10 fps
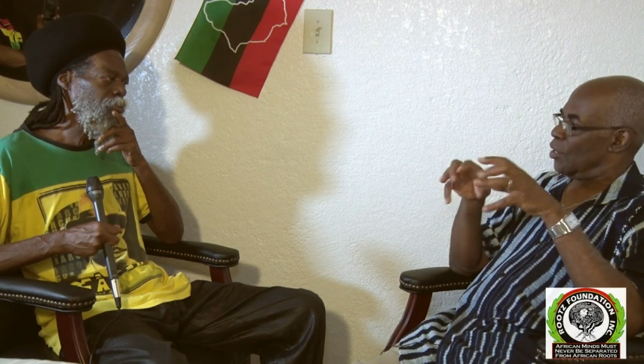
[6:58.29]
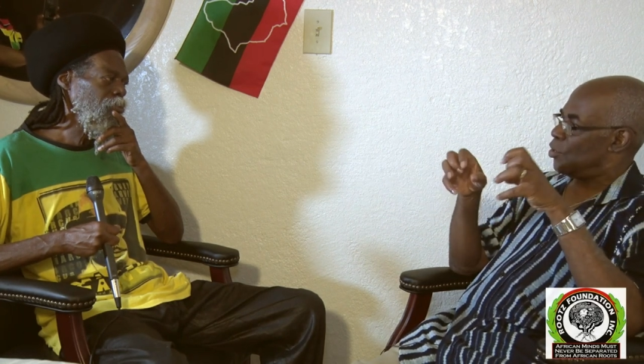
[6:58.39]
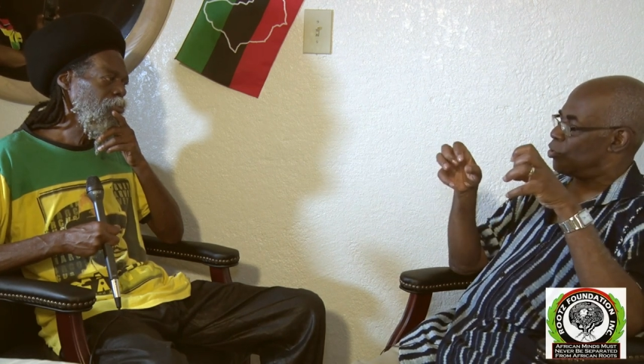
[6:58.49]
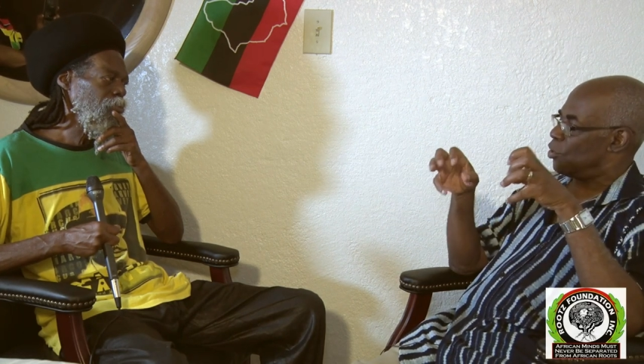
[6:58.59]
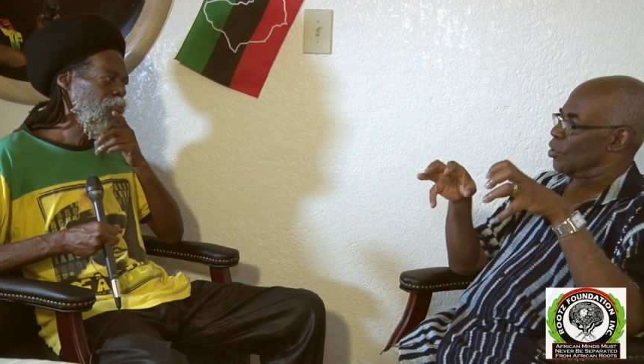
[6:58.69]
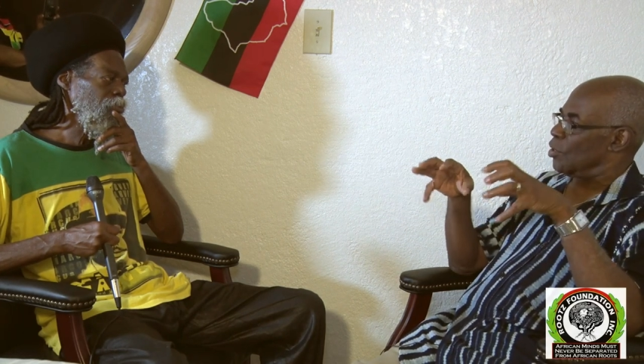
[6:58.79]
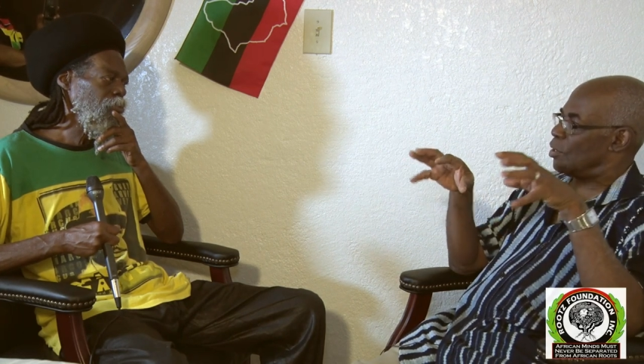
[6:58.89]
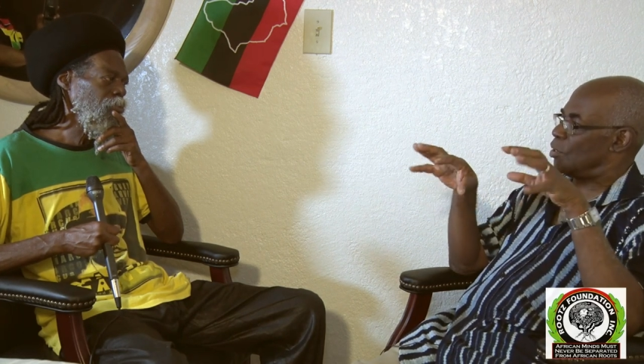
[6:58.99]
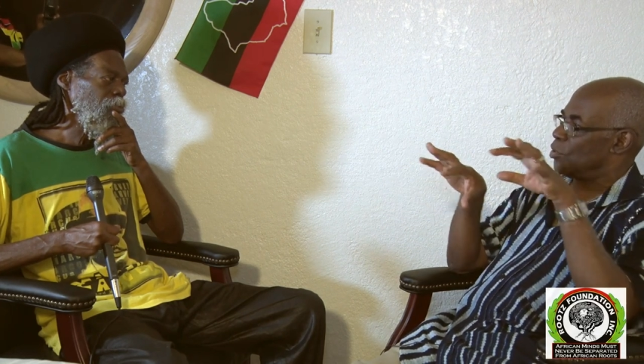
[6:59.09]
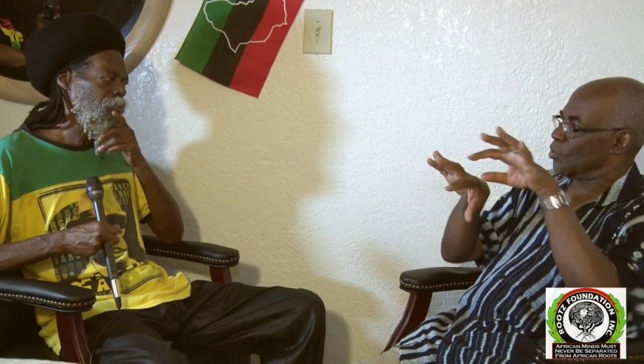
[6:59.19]
So
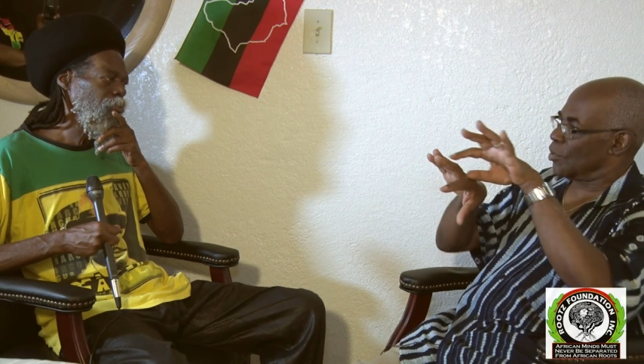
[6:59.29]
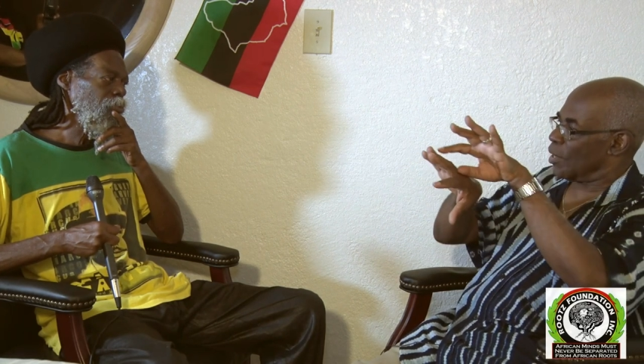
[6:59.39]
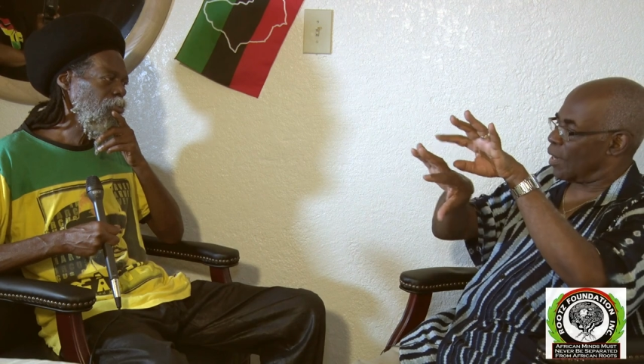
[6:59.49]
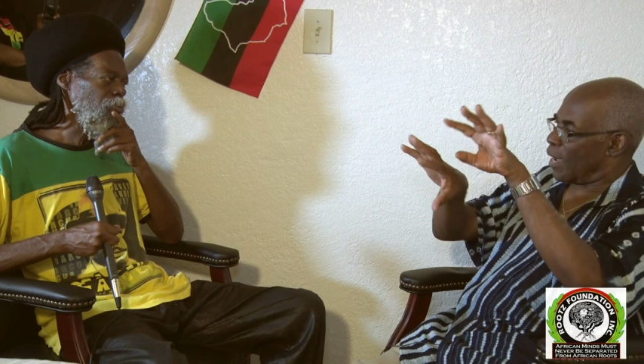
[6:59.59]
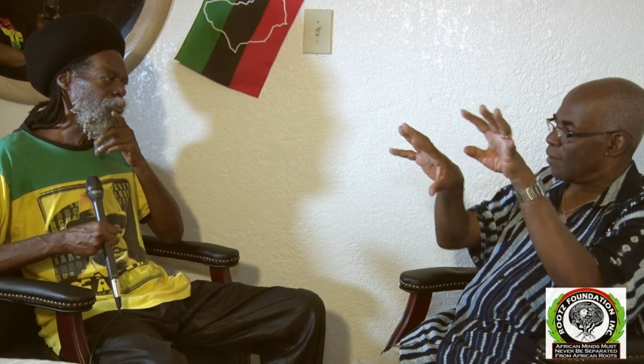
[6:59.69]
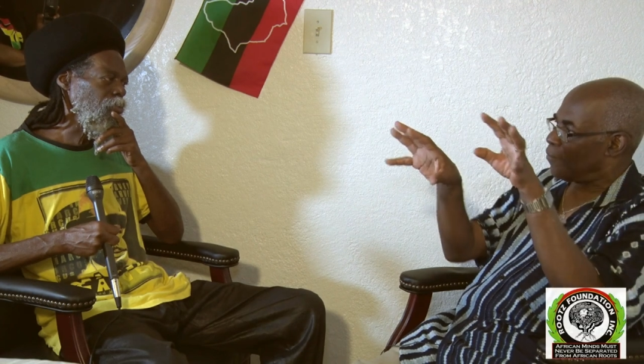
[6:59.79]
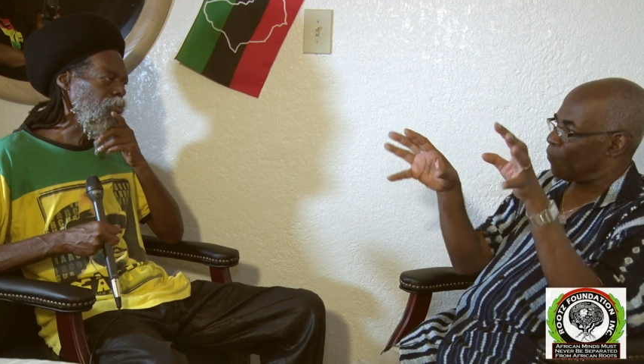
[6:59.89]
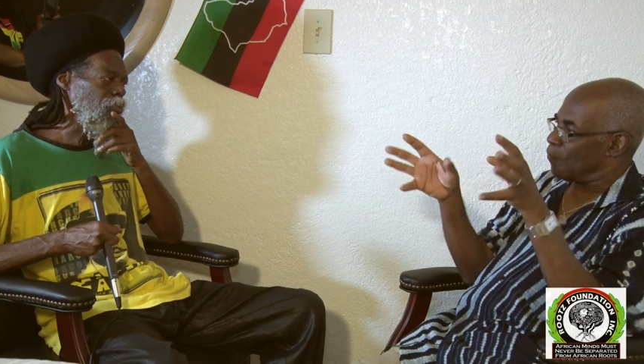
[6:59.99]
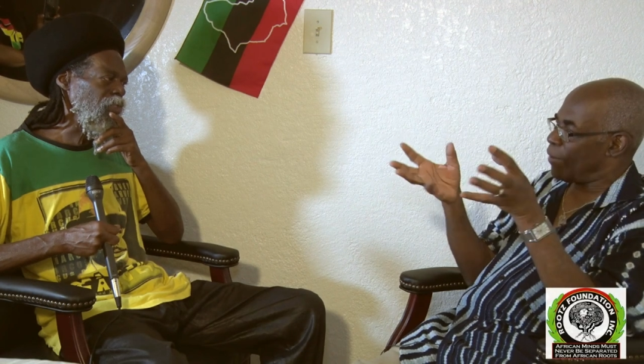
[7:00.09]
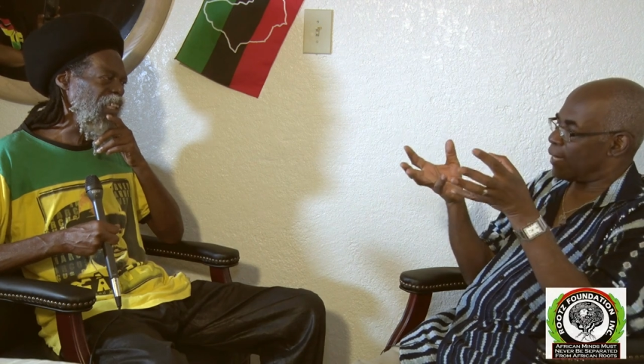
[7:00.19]
you have
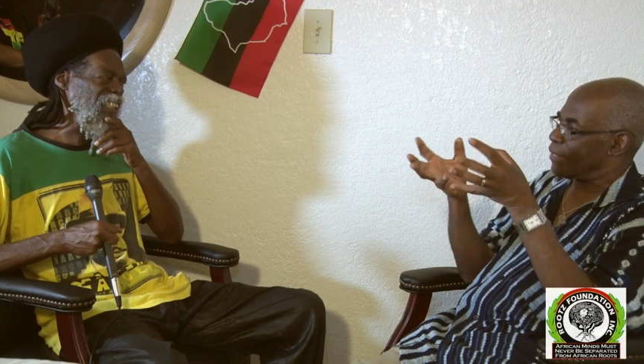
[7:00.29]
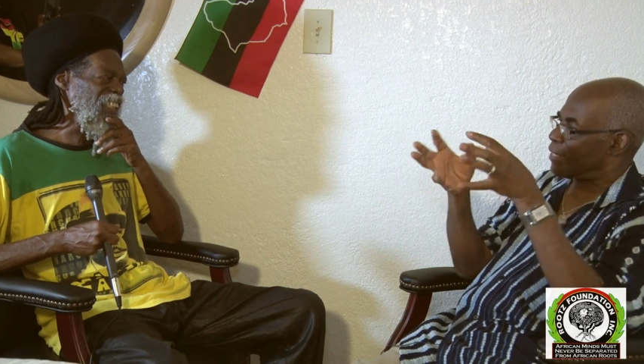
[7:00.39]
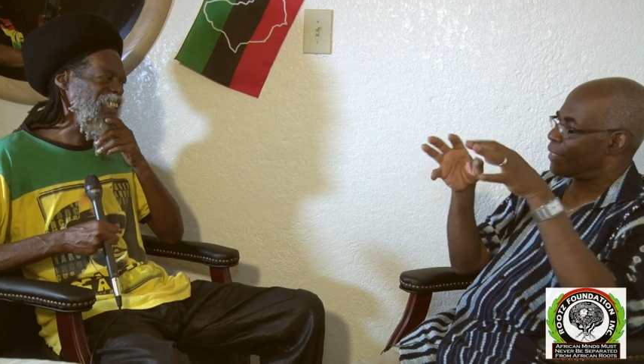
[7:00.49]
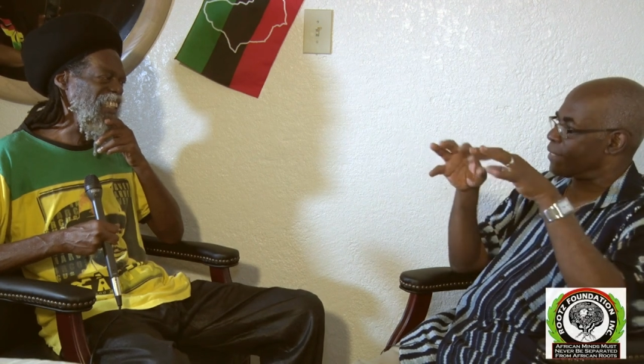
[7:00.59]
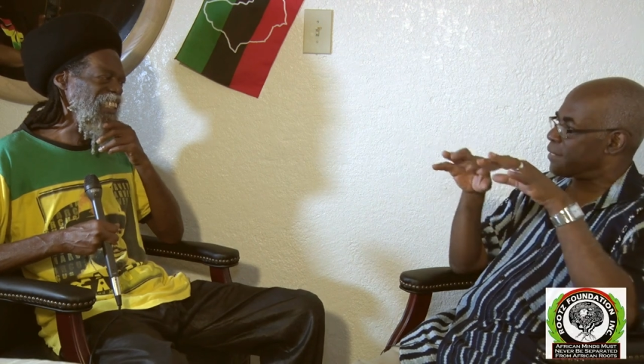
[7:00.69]
factors.